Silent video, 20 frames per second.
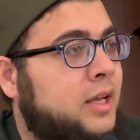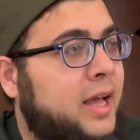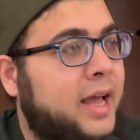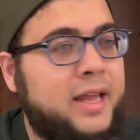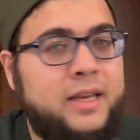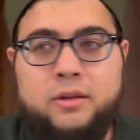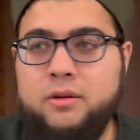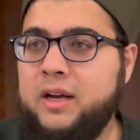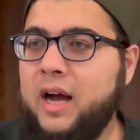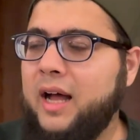
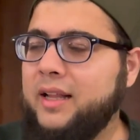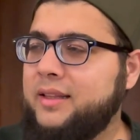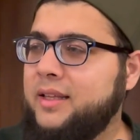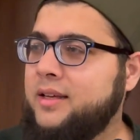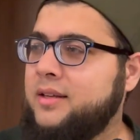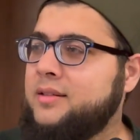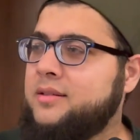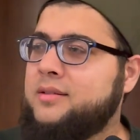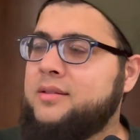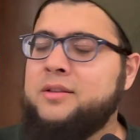And you got
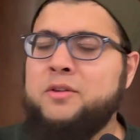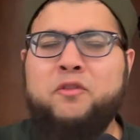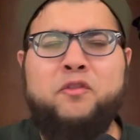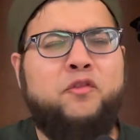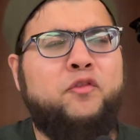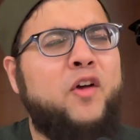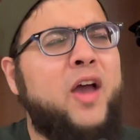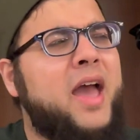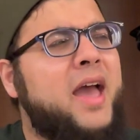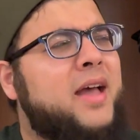these
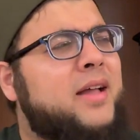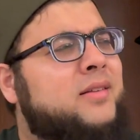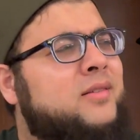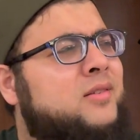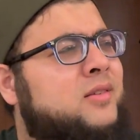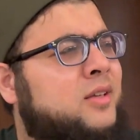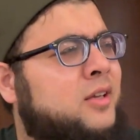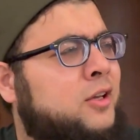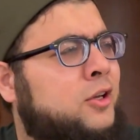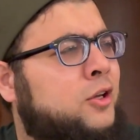
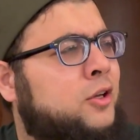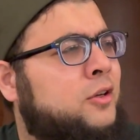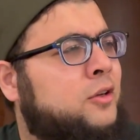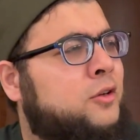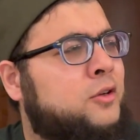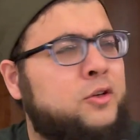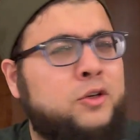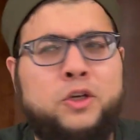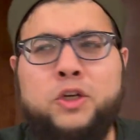fancy,